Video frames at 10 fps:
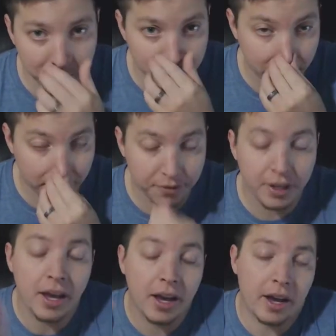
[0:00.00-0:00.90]
That's kind of
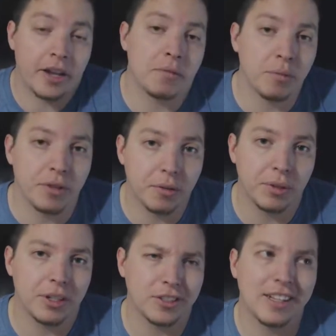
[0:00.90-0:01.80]
how you remember them,
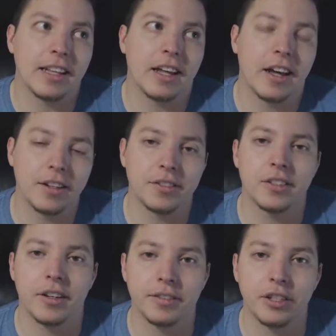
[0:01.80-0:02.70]
because there's a lot of
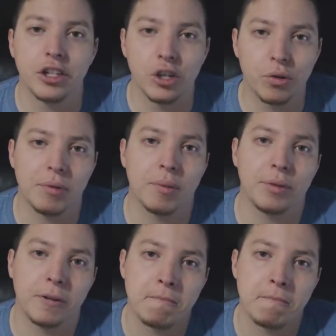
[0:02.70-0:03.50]
stuff to know and remember.